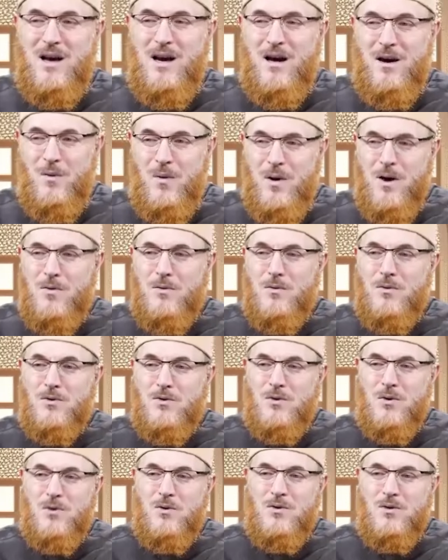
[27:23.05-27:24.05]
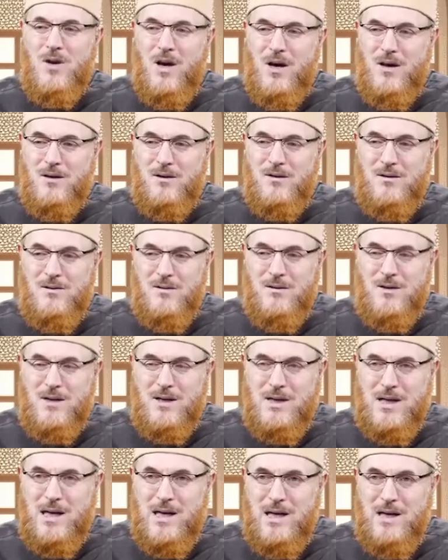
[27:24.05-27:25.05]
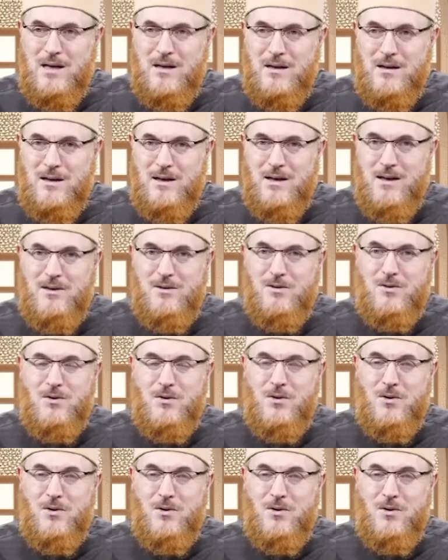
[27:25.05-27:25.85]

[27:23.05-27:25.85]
One who shows others kind deeds,